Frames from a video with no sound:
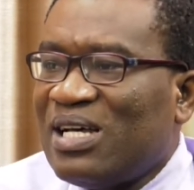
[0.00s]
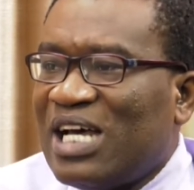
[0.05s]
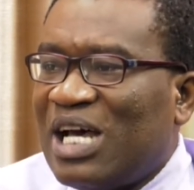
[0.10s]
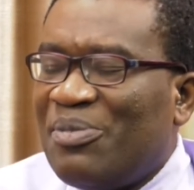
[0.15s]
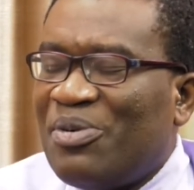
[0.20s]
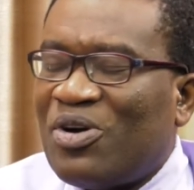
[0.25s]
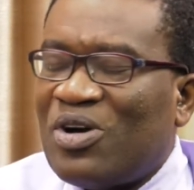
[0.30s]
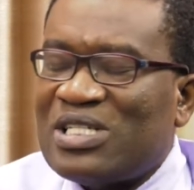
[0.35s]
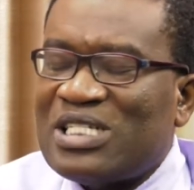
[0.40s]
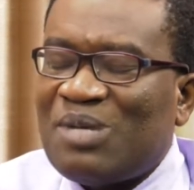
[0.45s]
And
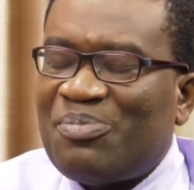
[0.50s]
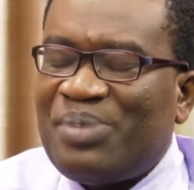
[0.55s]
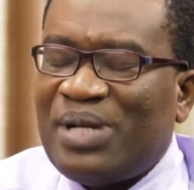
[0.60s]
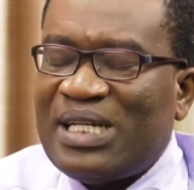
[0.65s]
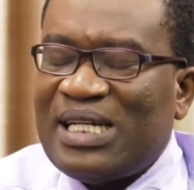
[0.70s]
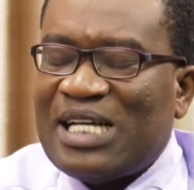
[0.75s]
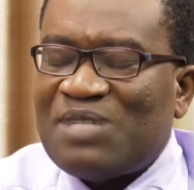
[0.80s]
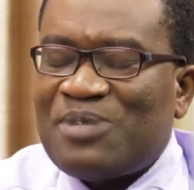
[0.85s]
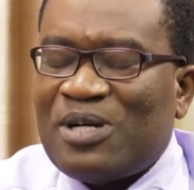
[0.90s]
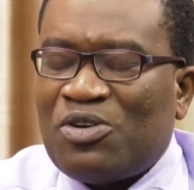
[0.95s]
because the
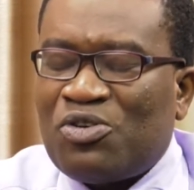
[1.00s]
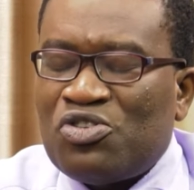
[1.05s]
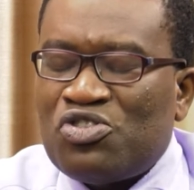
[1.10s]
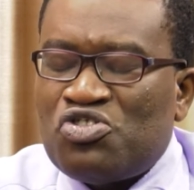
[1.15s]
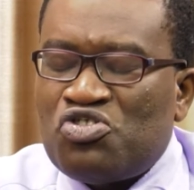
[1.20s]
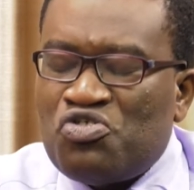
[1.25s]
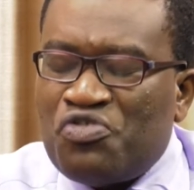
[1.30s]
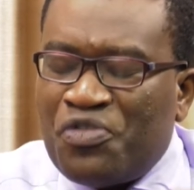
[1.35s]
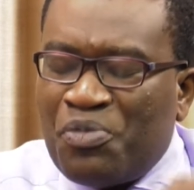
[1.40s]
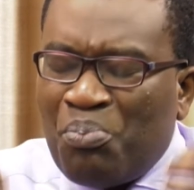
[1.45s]
planning aspect, because
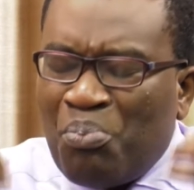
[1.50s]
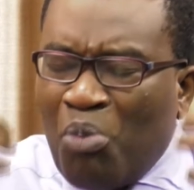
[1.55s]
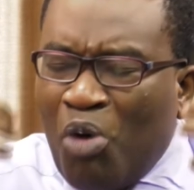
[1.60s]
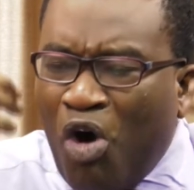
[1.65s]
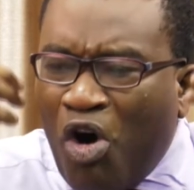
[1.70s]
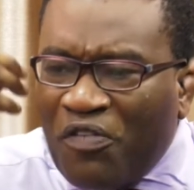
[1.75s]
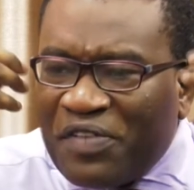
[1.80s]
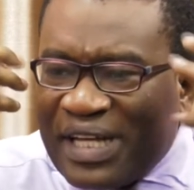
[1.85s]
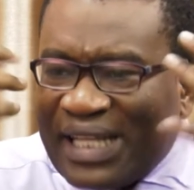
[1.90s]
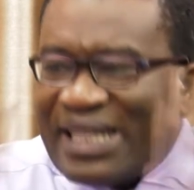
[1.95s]
you do
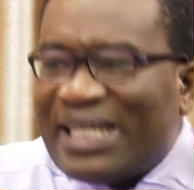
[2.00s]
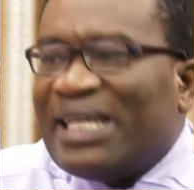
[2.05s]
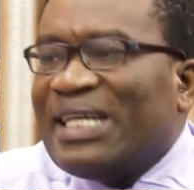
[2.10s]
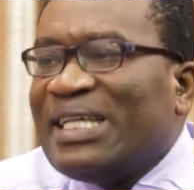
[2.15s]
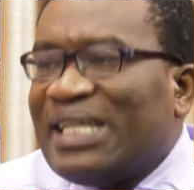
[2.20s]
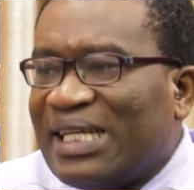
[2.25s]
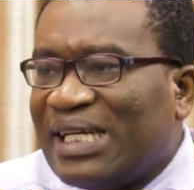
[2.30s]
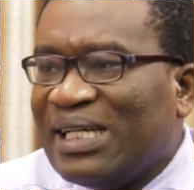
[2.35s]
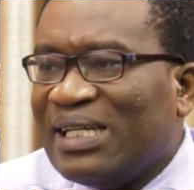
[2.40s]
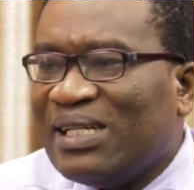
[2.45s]
more of the
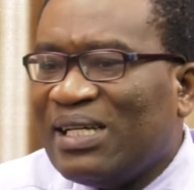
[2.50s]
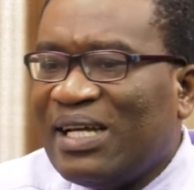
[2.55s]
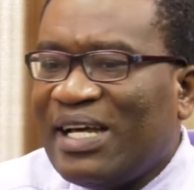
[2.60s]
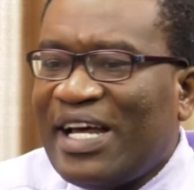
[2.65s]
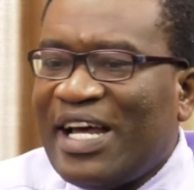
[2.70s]
thinking,